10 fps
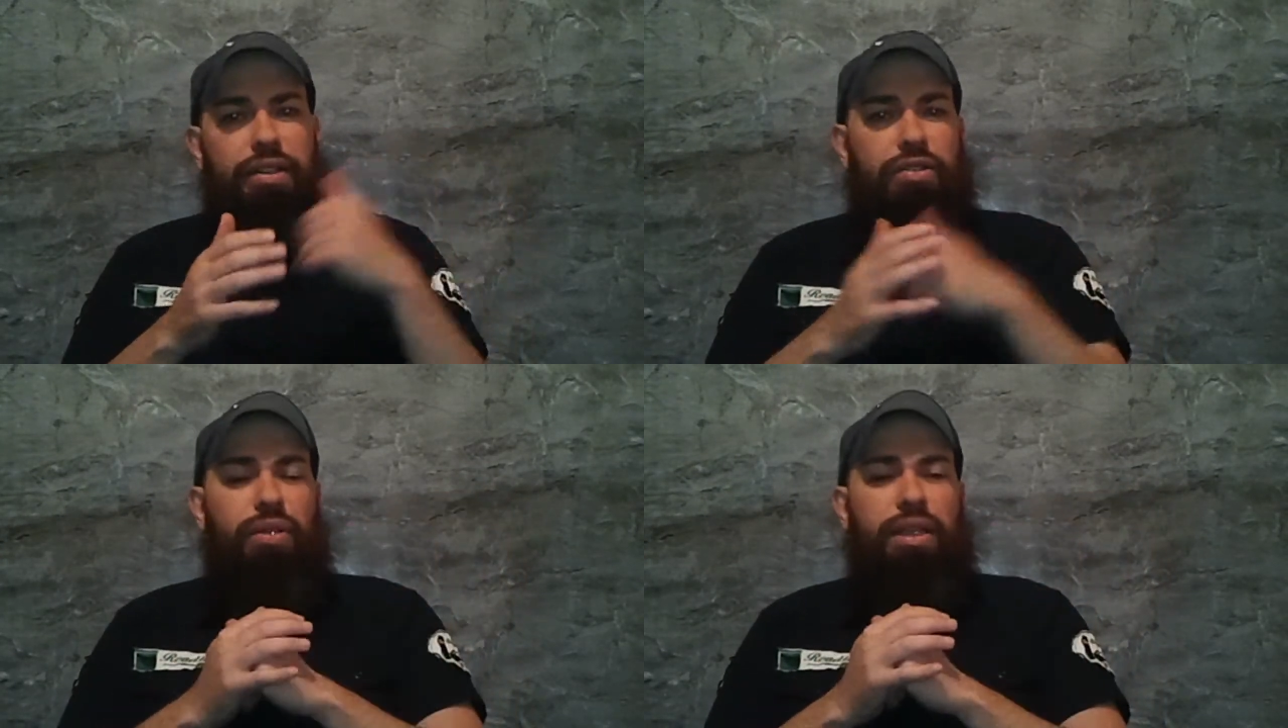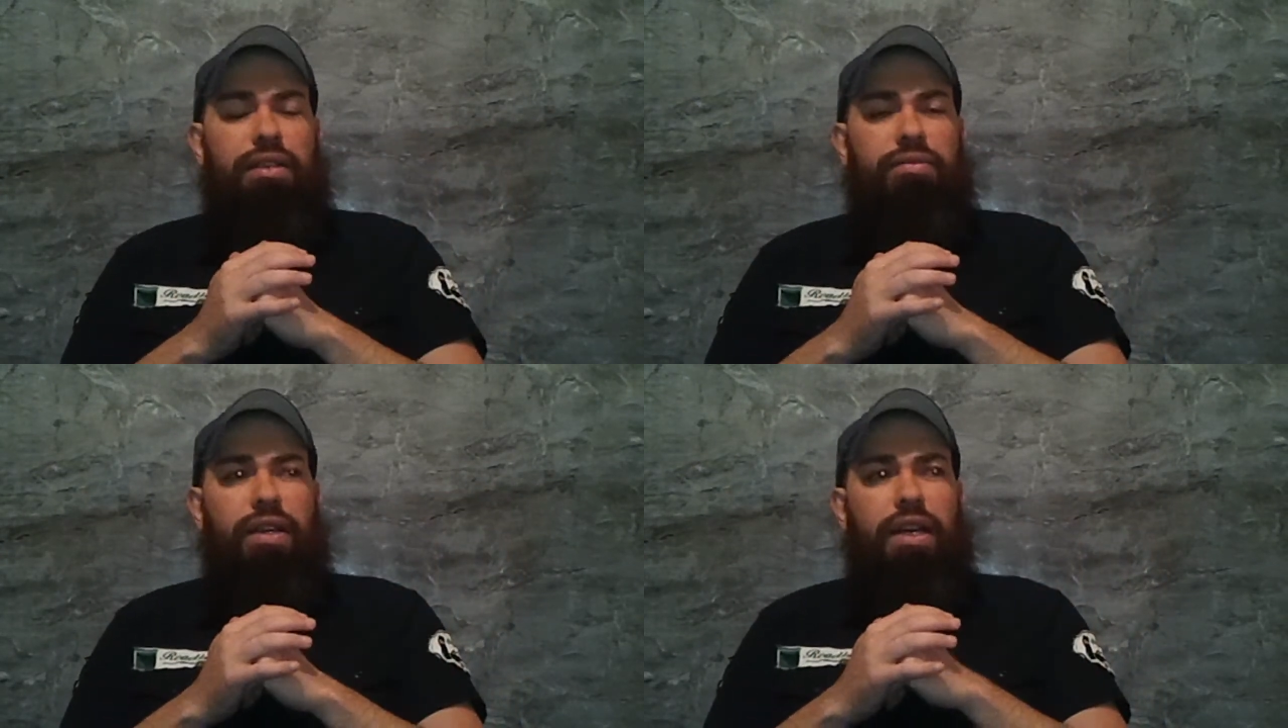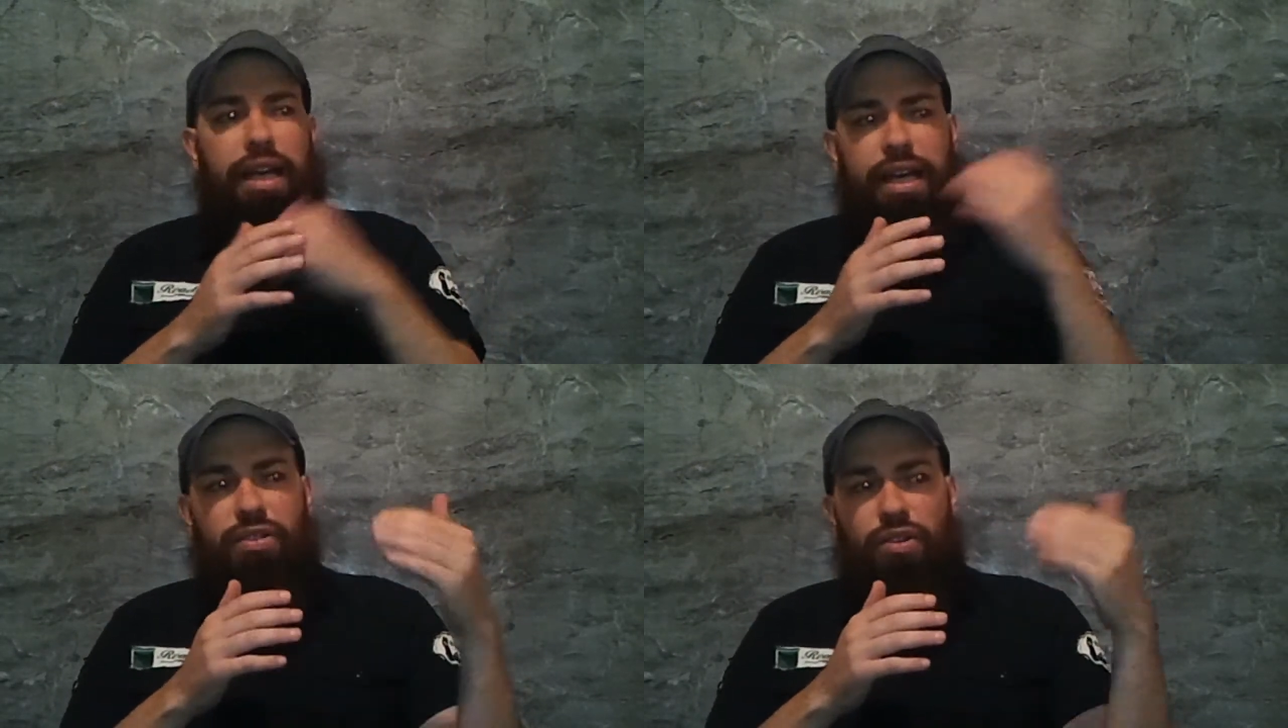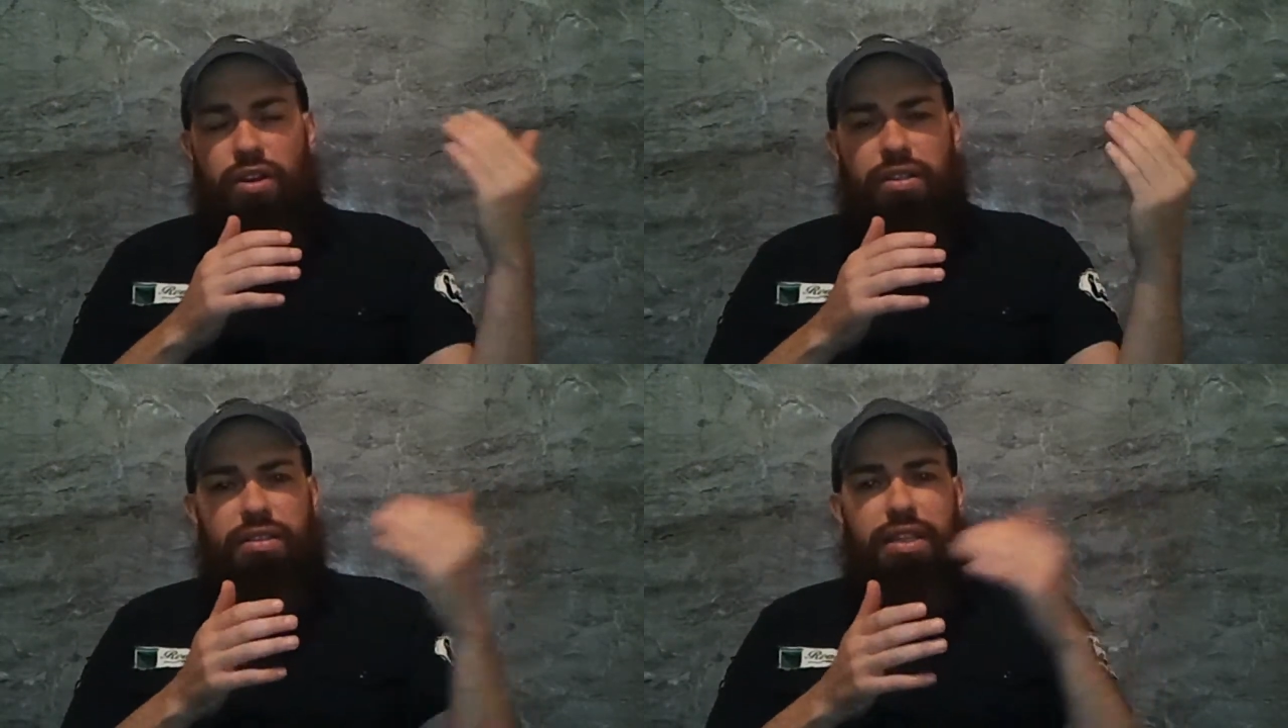to Eve, Has
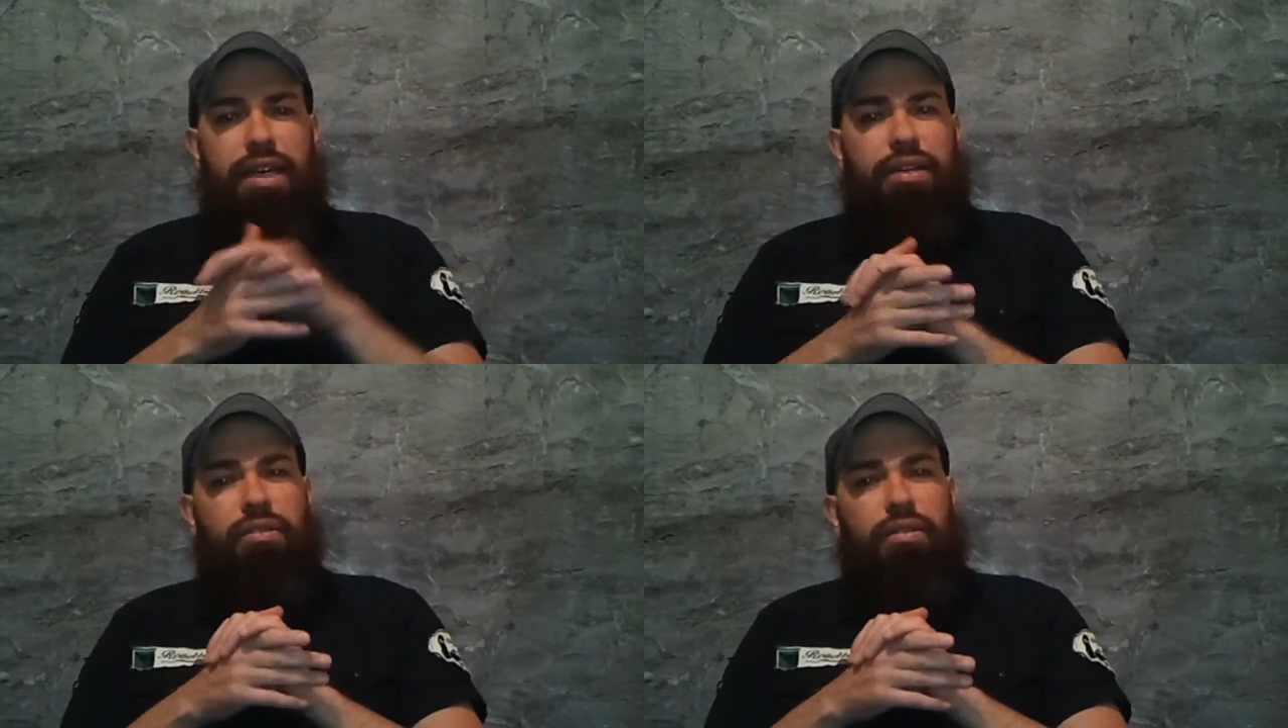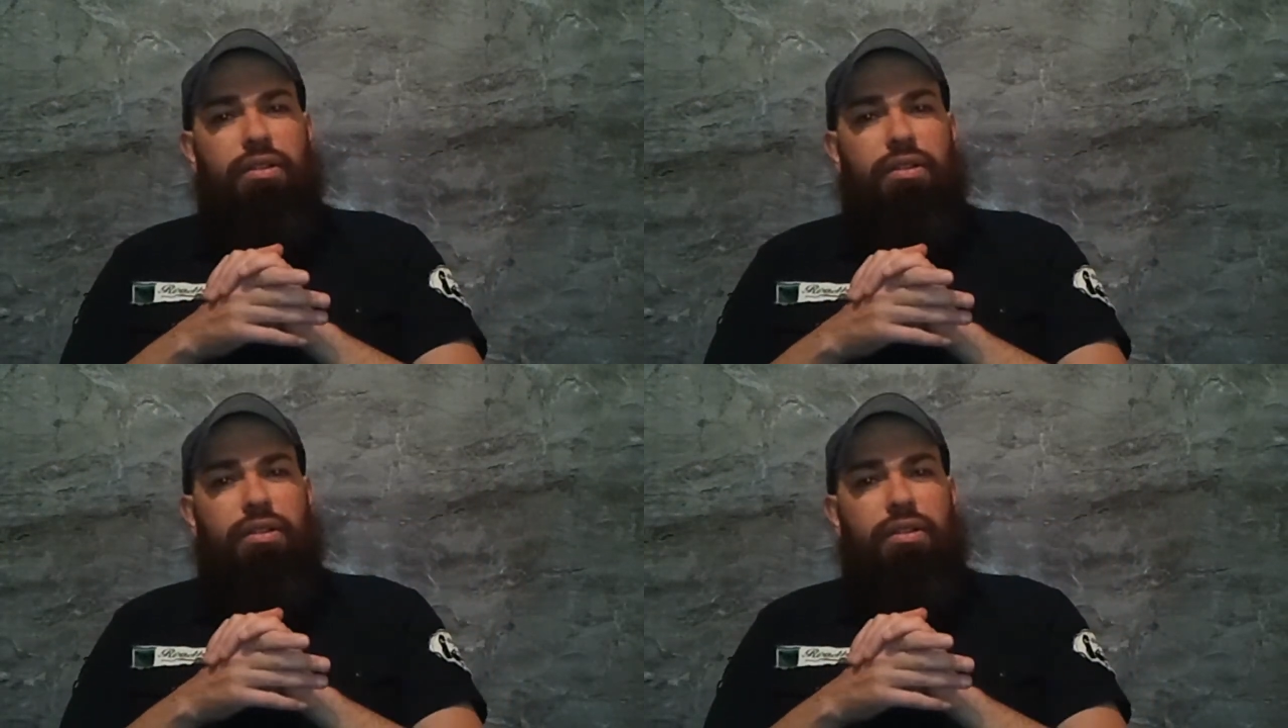God said?